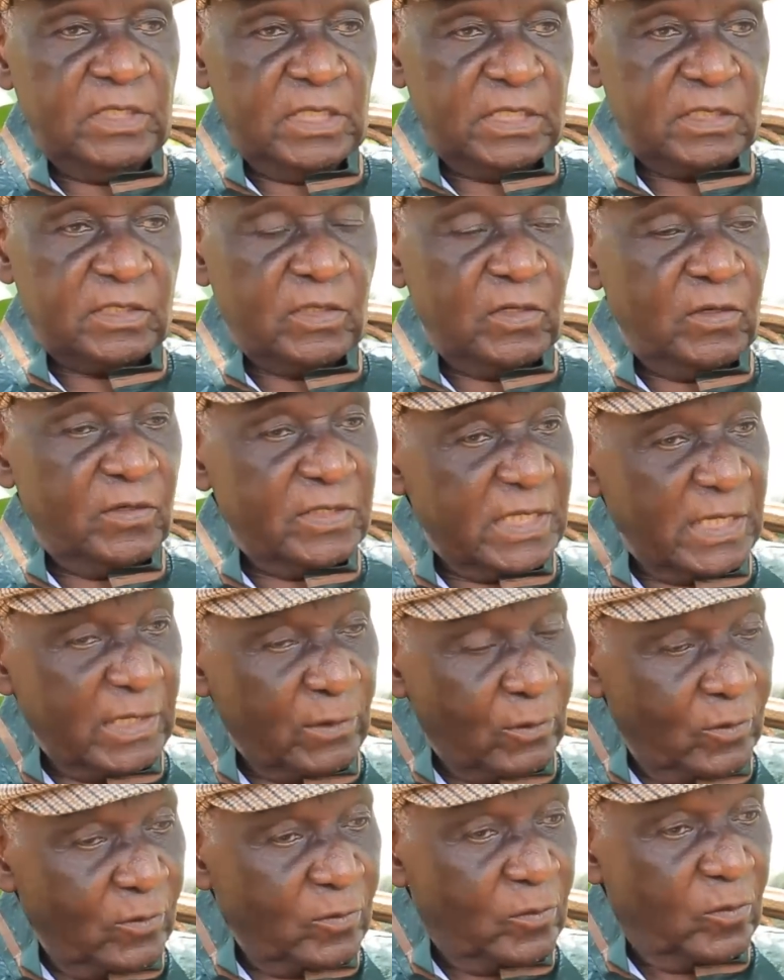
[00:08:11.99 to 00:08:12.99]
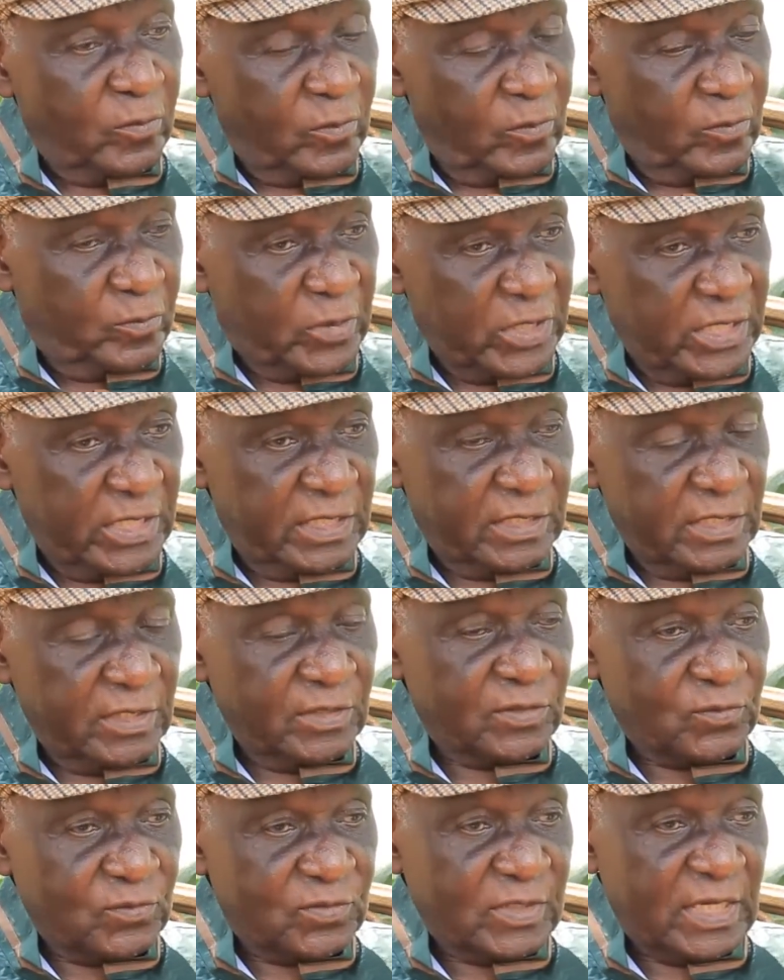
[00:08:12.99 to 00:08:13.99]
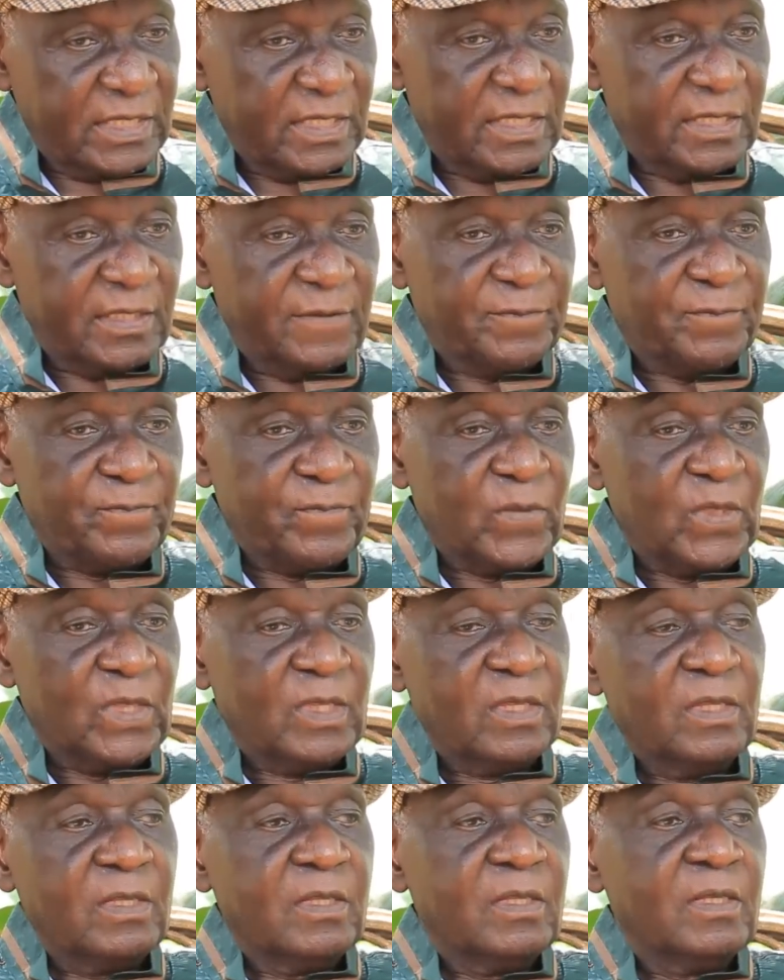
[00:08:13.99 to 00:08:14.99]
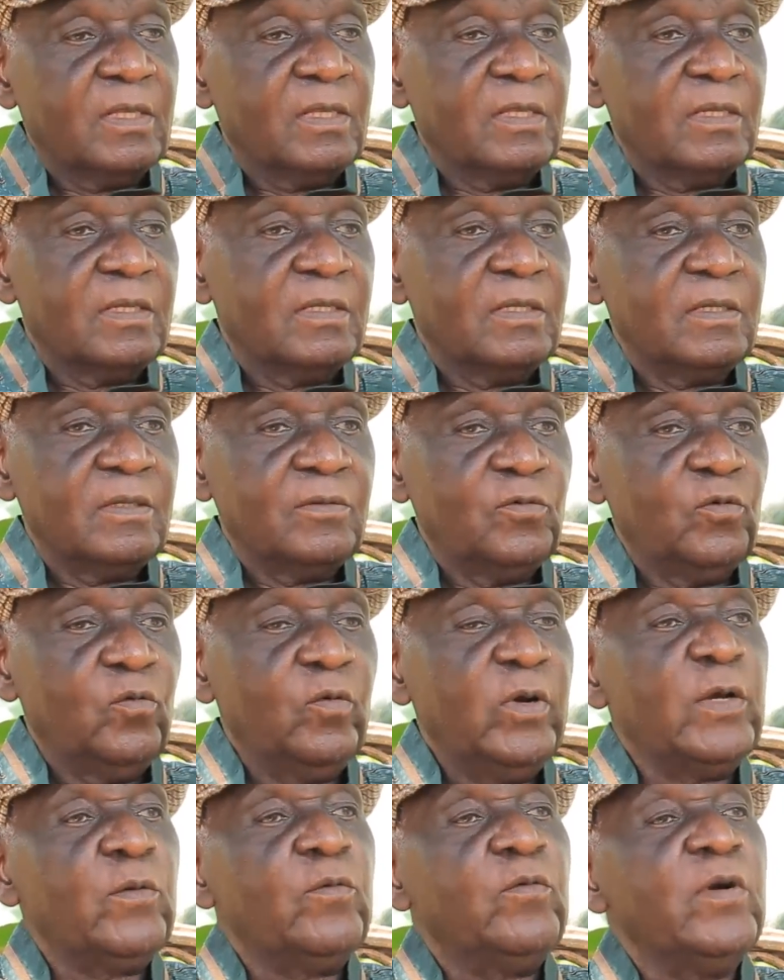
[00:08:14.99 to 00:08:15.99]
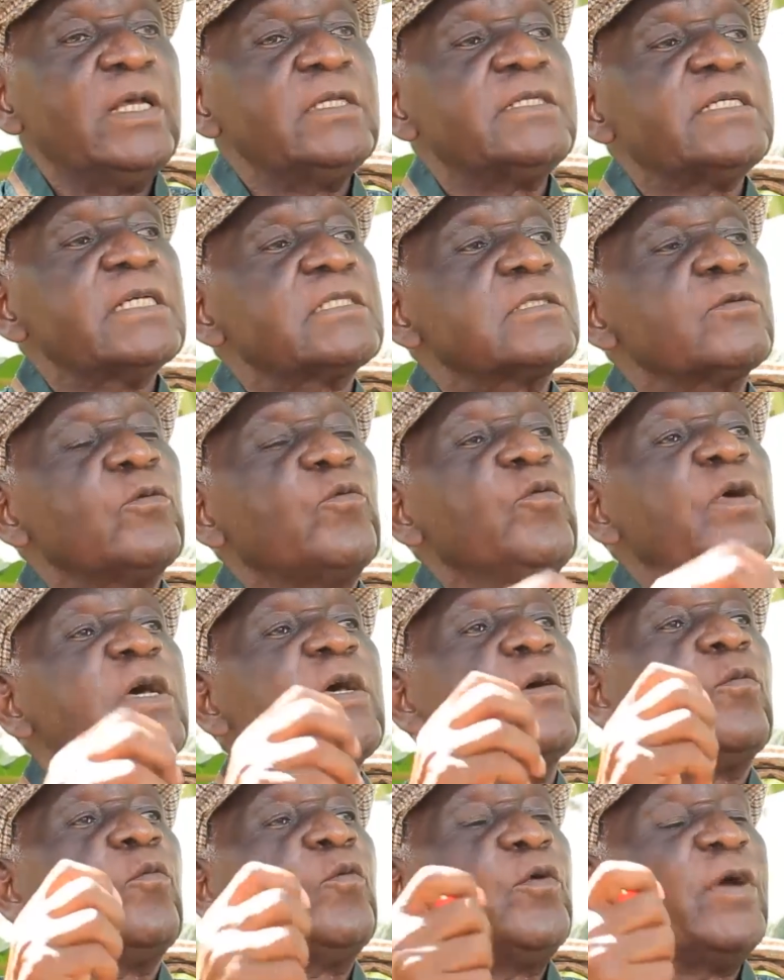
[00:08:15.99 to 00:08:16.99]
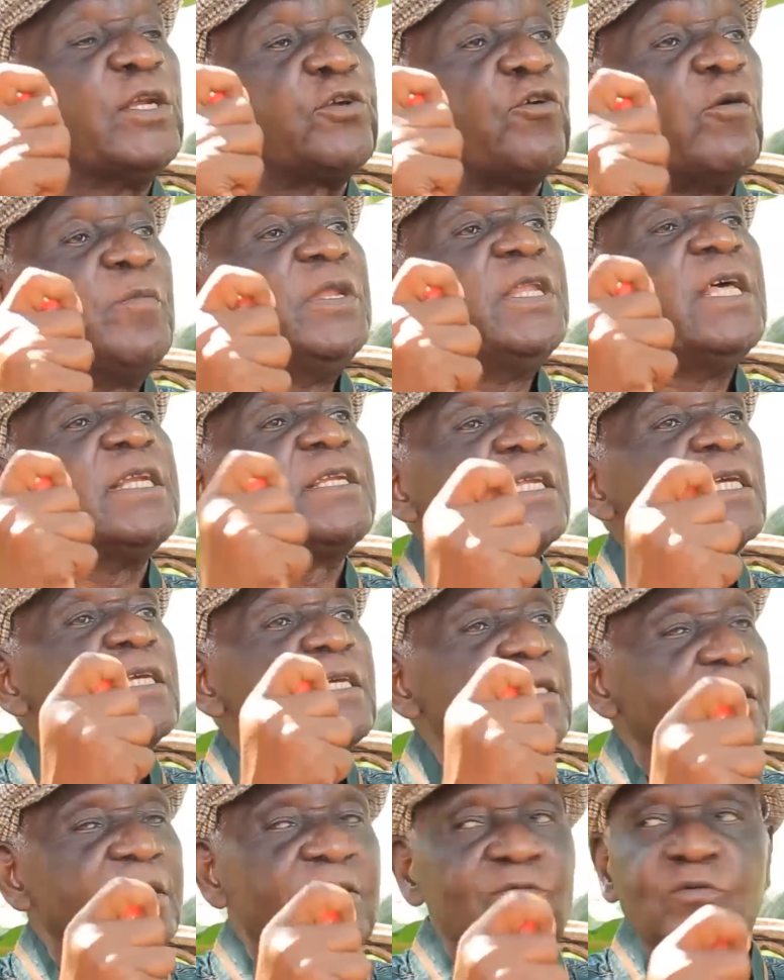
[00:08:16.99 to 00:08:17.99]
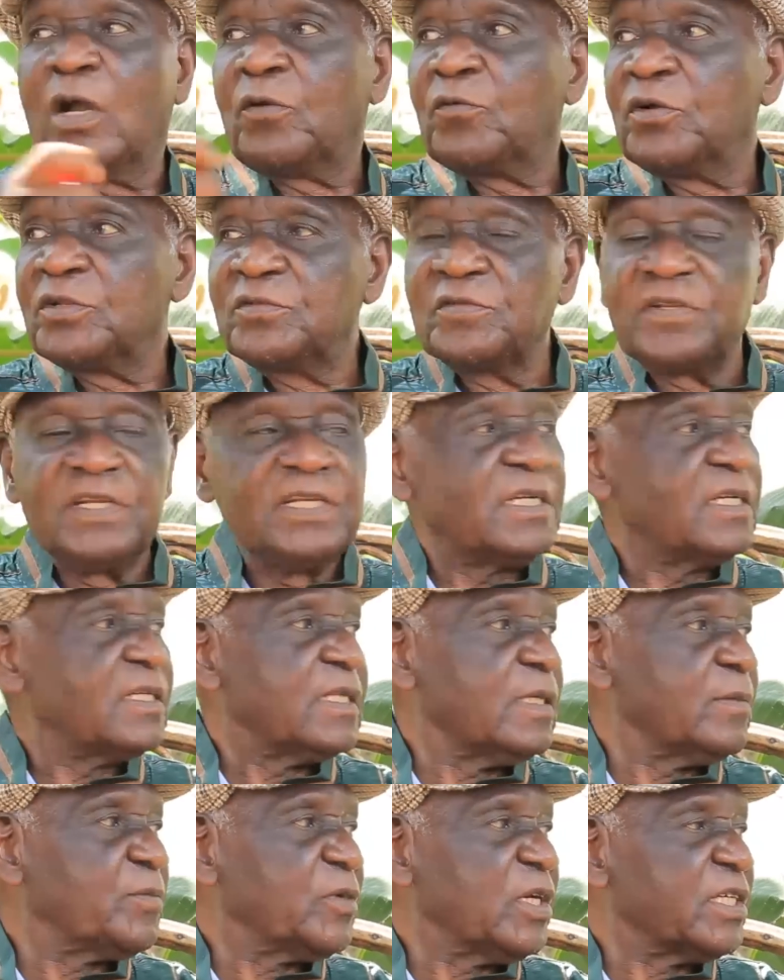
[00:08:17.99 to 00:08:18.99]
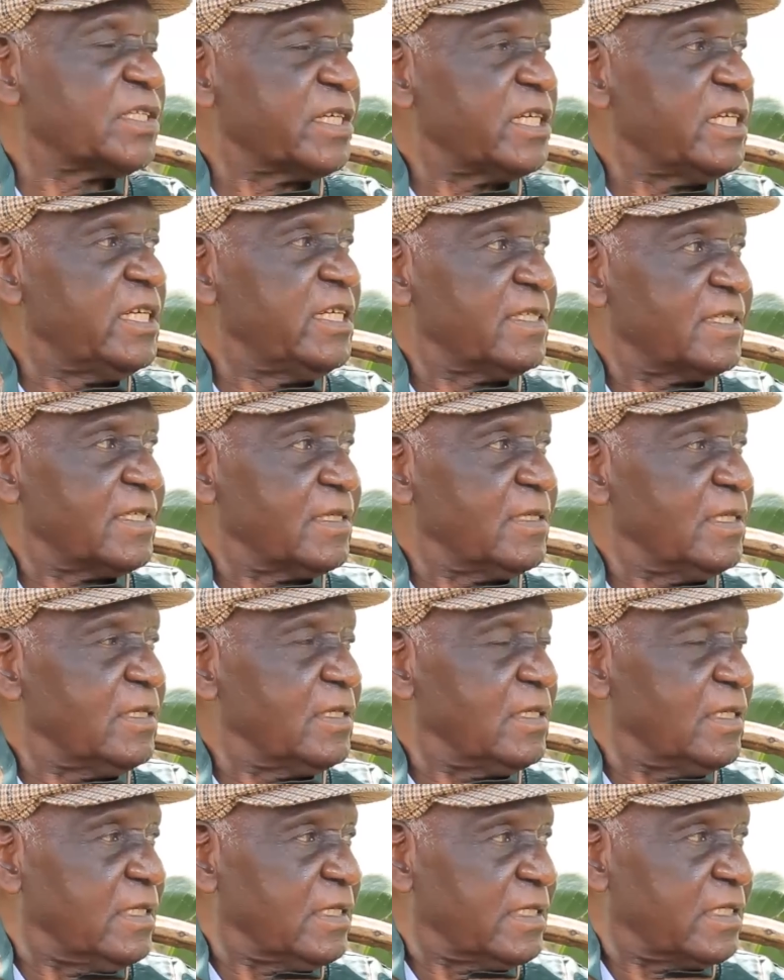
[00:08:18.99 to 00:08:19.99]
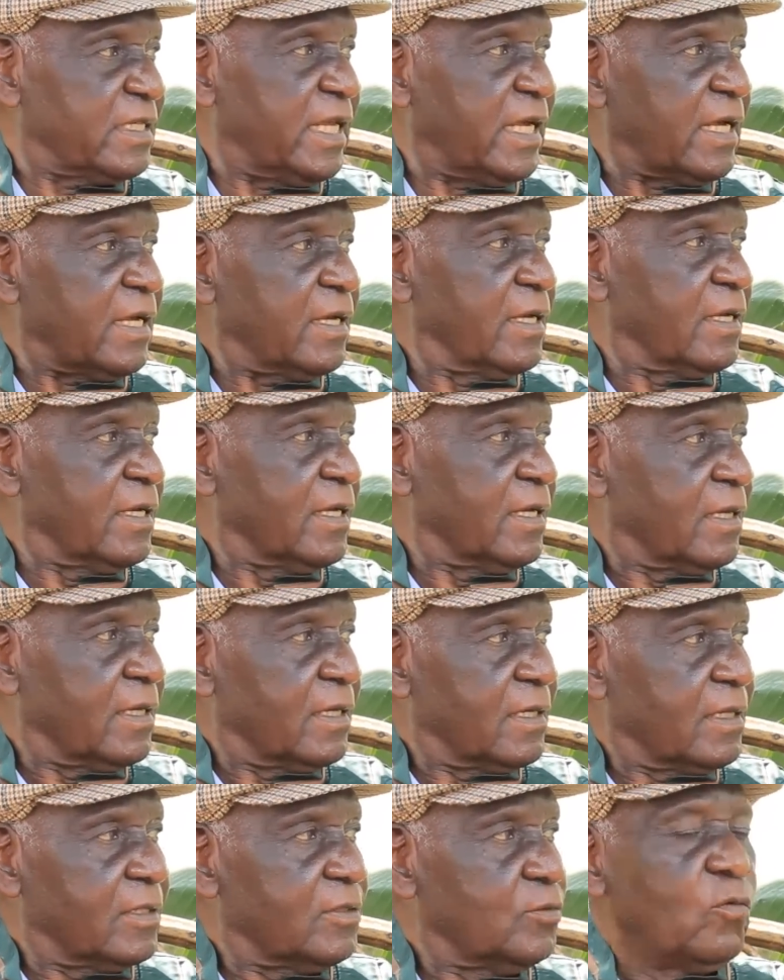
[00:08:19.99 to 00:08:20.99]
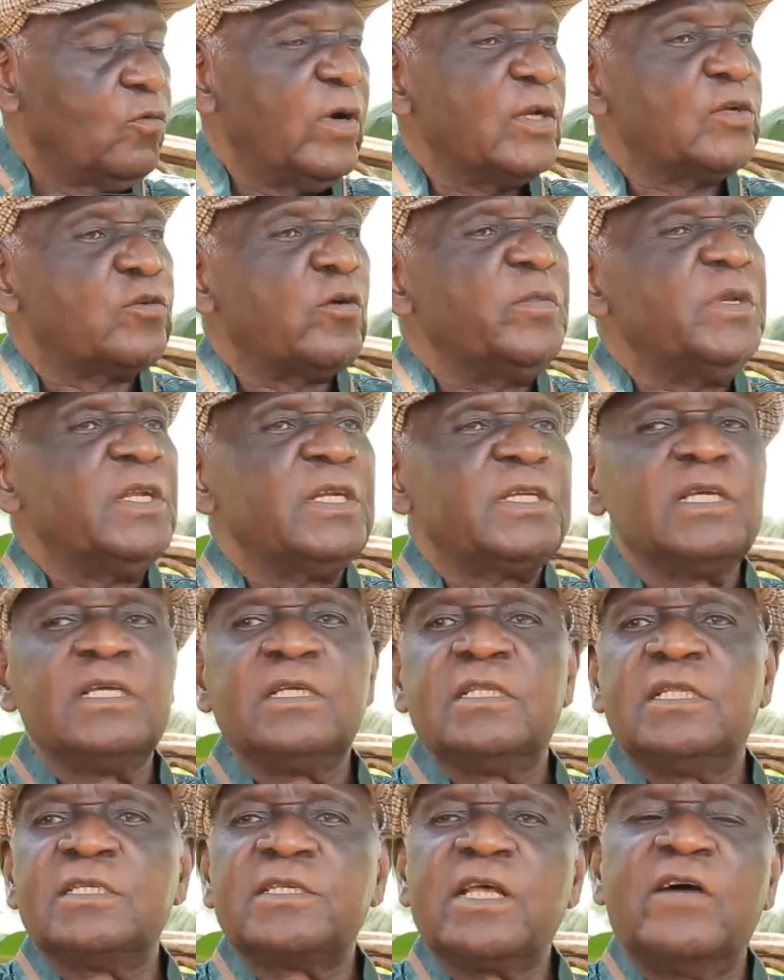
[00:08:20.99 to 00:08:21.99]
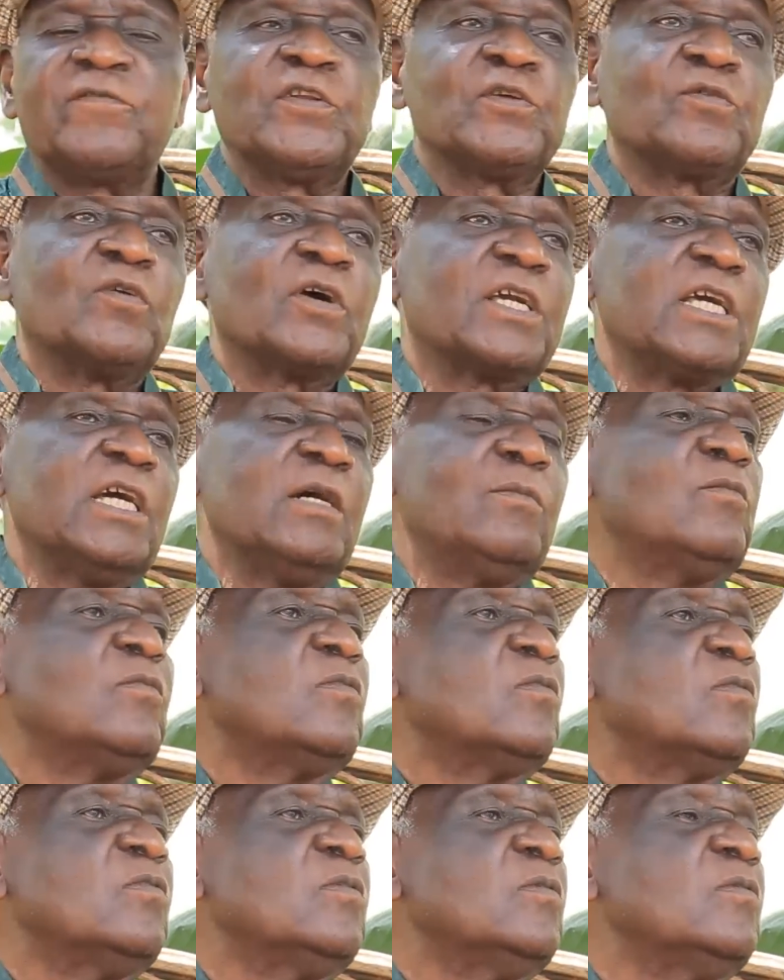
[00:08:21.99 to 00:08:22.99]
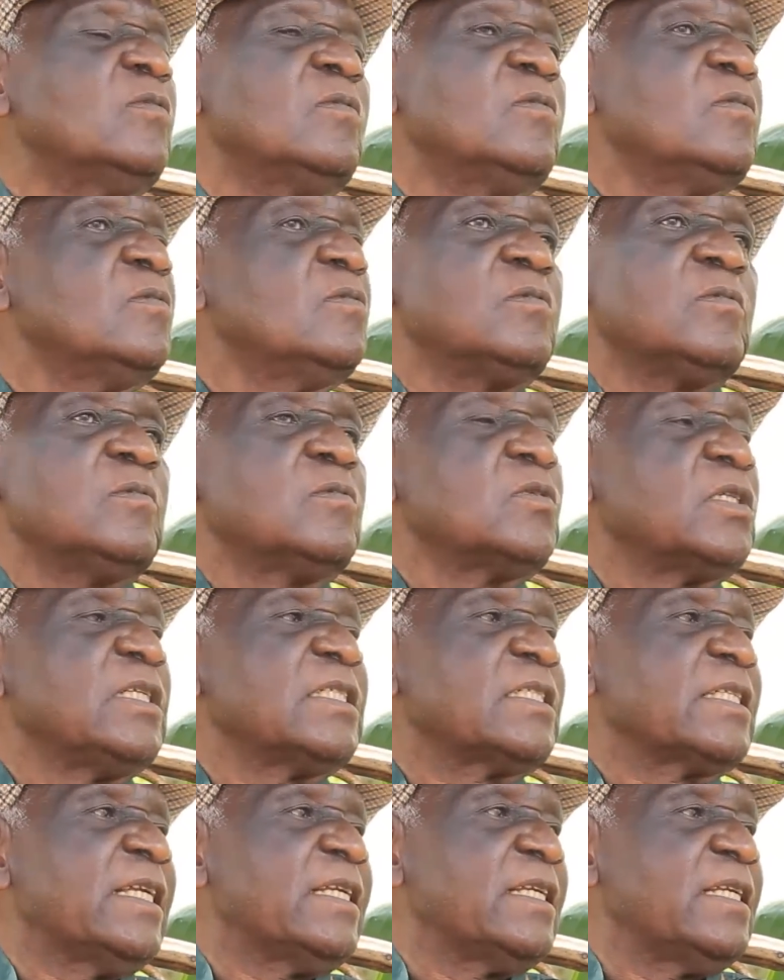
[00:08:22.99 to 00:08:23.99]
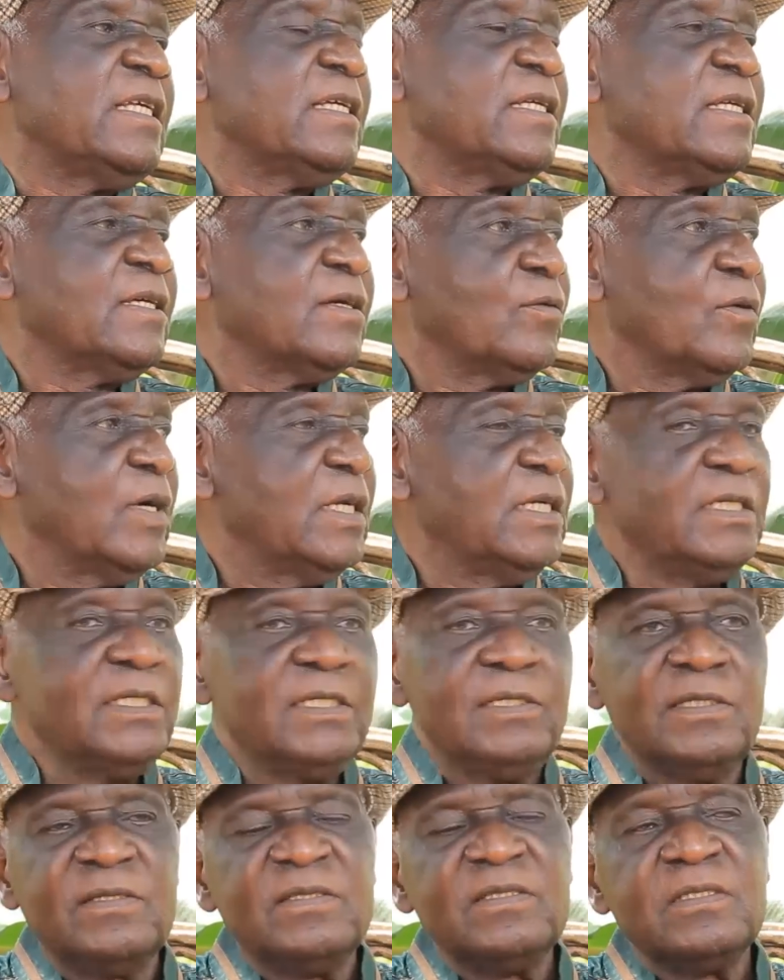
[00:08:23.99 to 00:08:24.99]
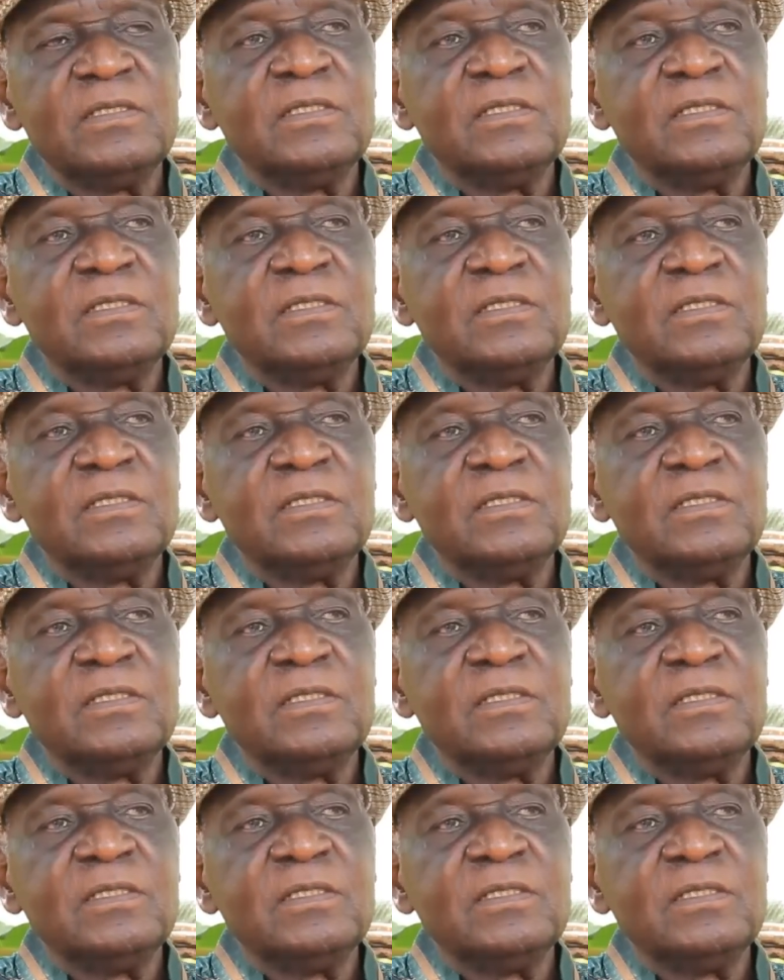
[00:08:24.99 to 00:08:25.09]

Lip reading: Yes, they all played in Susanna. We were dominating. You are going to read it. The press release is there. We were dominating. This Africa came recently when.